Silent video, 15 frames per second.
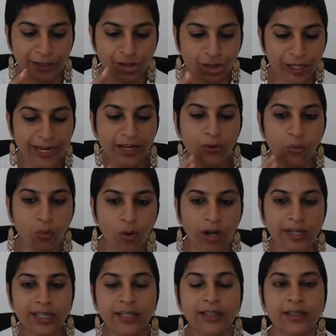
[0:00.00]
check
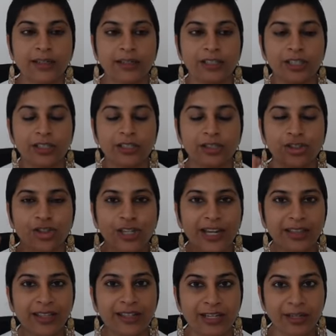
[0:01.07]

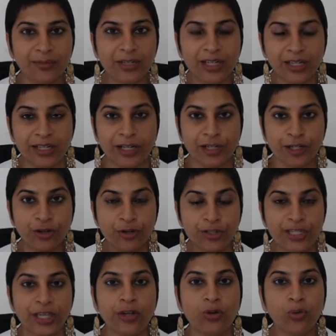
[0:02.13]
the terms and condition to
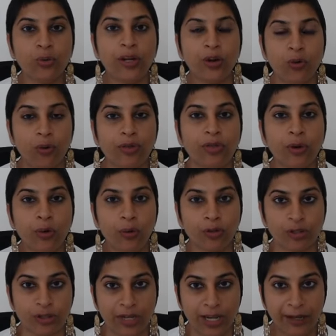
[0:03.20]
see who will own the
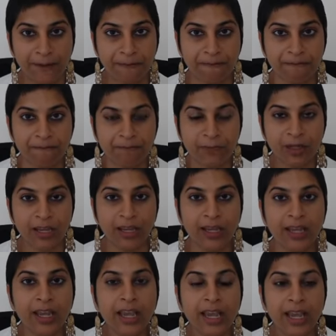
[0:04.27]
hosting.
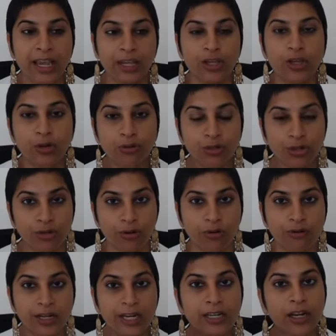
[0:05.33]
Okay, you should
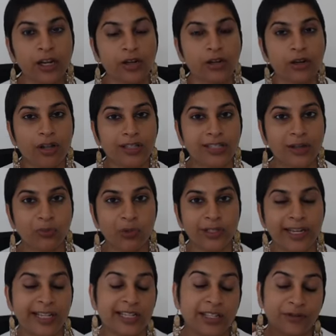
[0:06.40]
own it, not someone
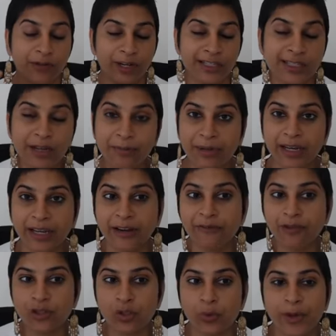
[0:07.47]
else. For example, again,
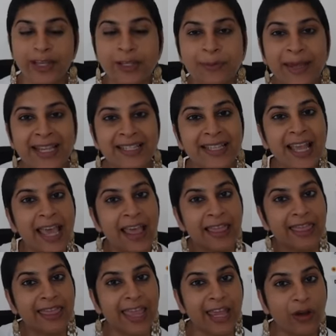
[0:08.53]
for Squarespace,
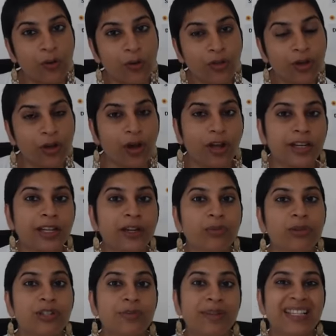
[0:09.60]
they own the content,
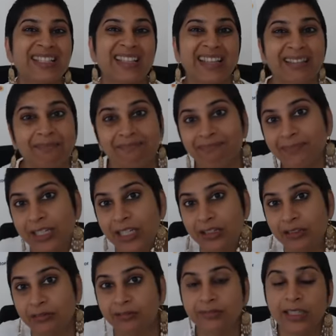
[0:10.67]
which means that
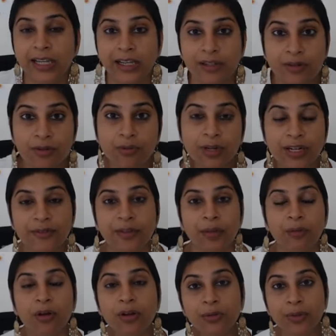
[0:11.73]
they can do whatever they
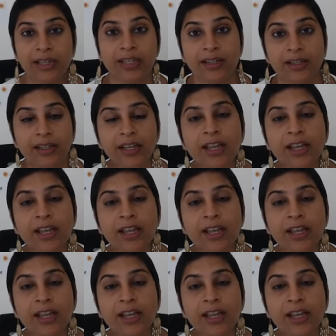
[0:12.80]
want with it.